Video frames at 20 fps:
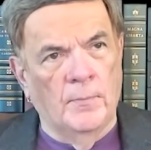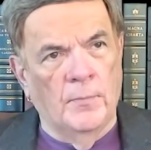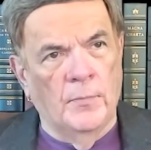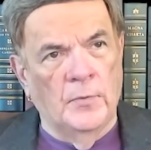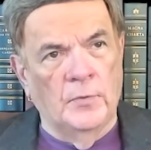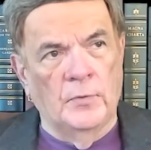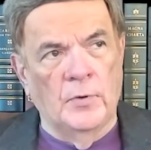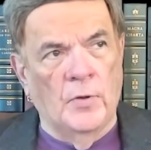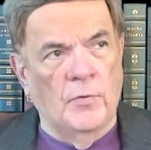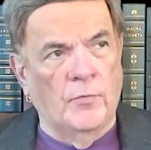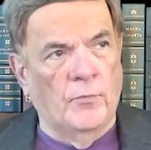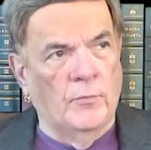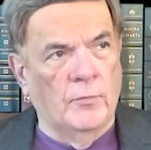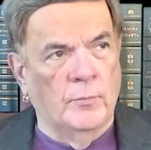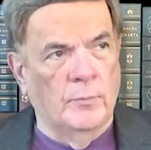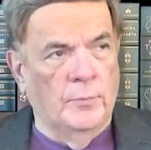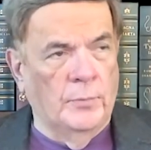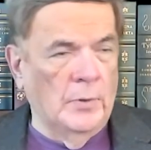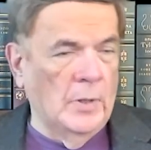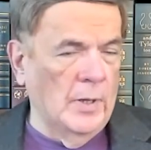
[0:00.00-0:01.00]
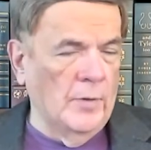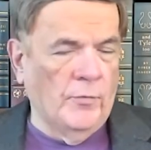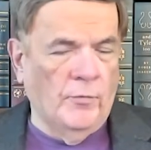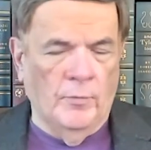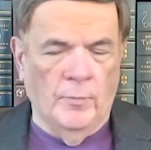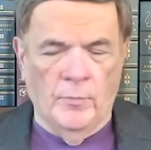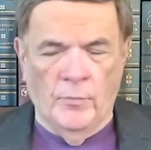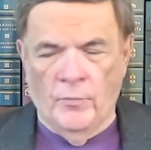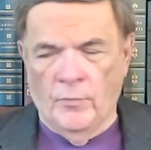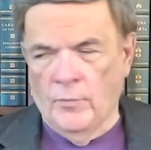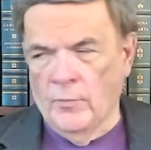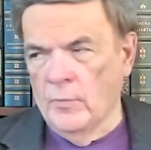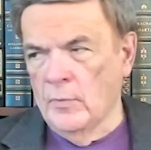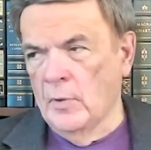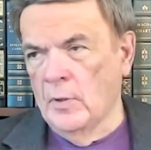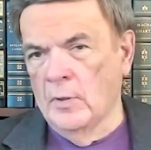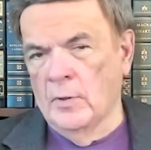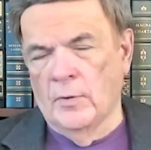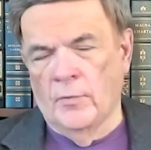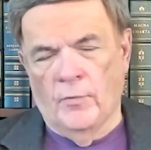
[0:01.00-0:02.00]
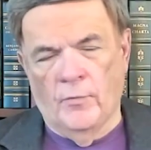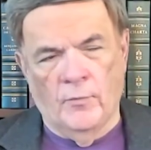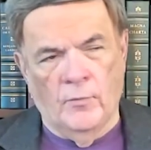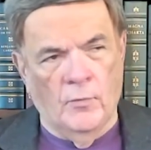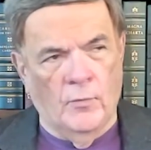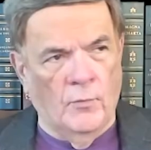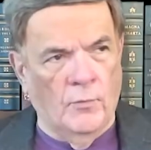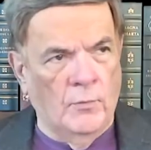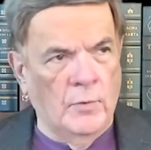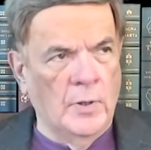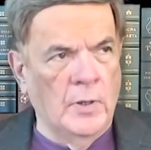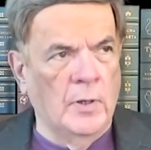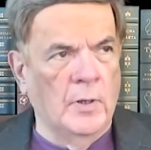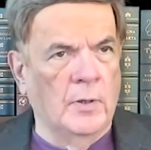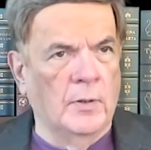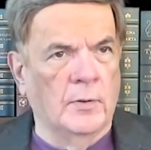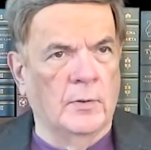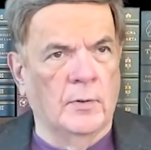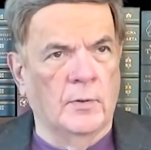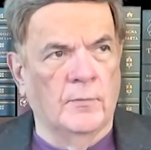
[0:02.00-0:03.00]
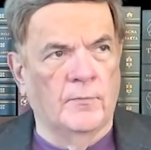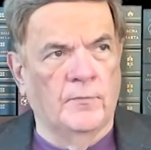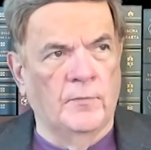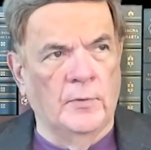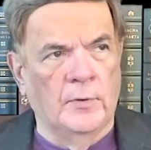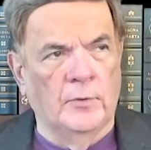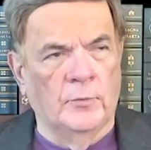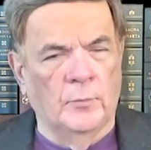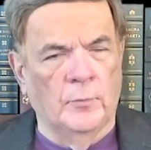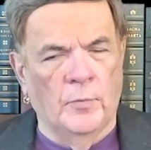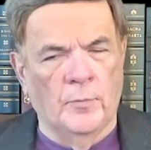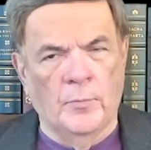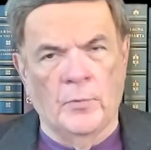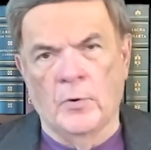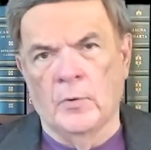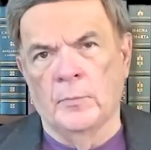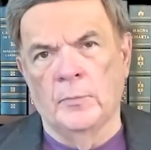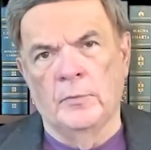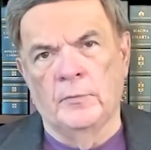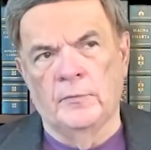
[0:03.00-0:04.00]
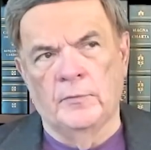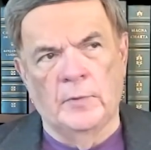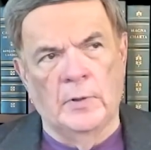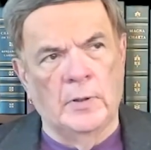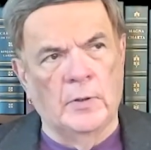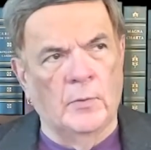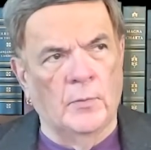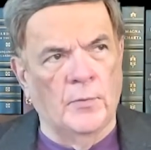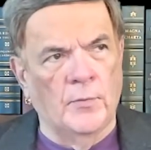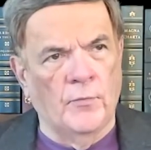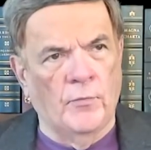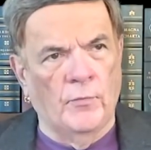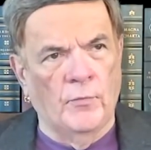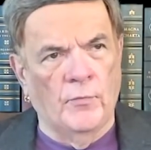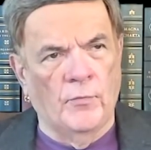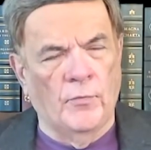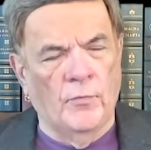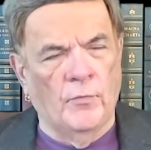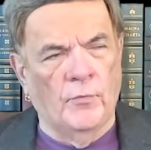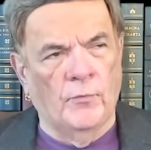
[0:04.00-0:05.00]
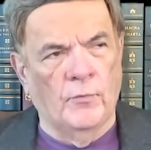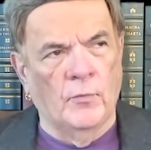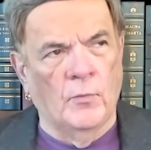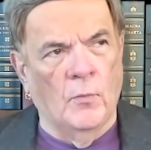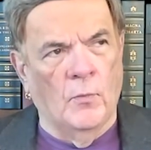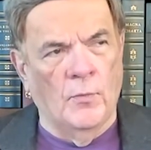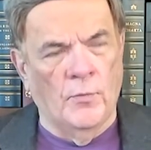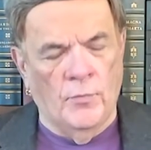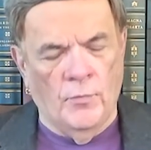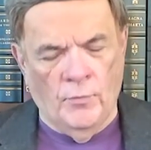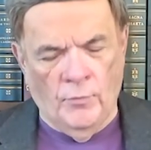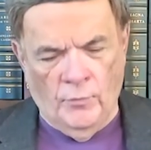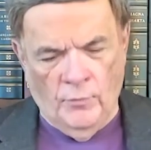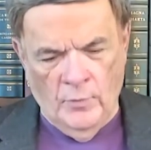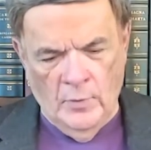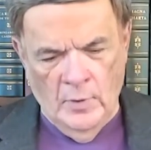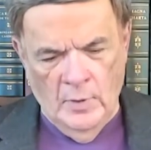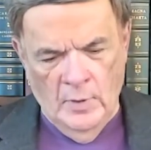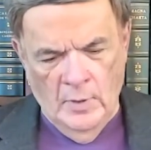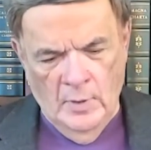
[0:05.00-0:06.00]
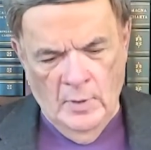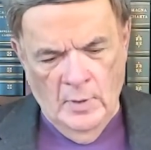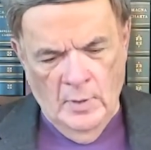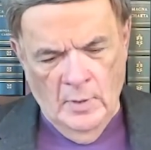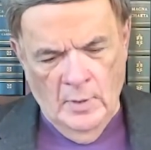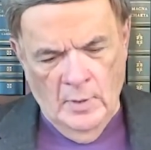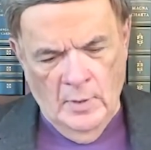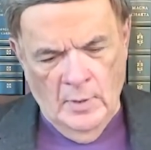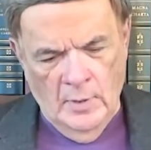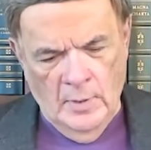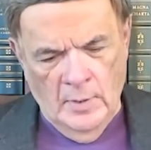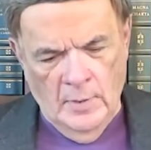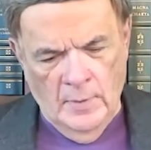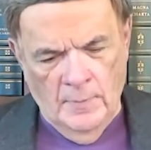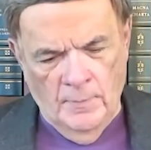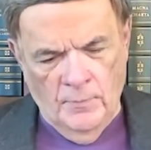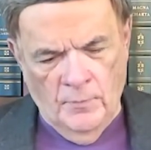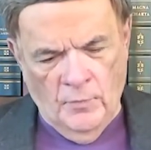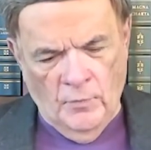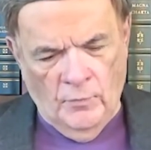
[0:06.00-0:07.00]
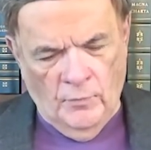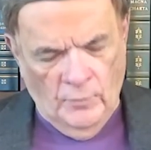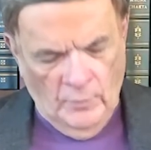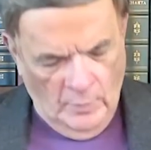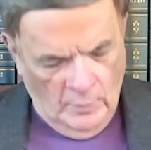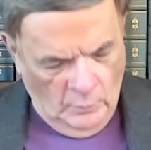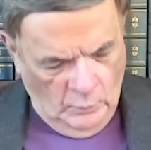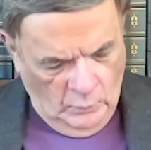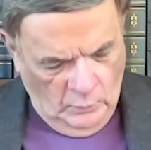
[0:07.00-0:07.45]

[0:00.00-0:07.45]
The desert blossoms, and it's green and filled with purple flowers. It's just gorgeous. Just a